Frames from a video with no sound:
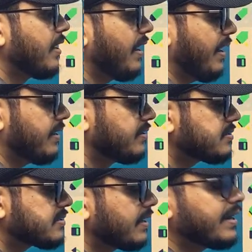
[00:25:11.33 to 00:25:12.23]
and this
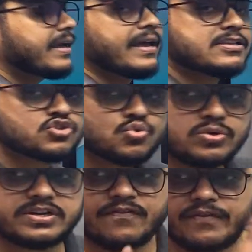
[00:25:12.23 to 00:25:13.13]
Sunday as two
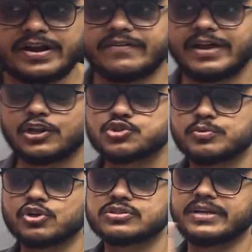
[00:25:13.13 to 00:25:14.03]
different values
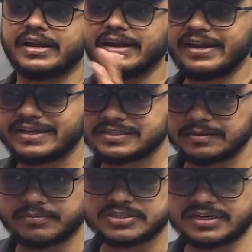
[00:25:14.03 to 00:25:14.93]
because the index
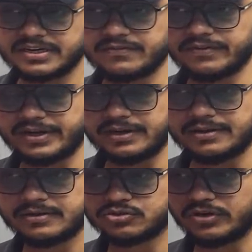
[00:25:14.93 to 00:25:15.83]
numbers are different. So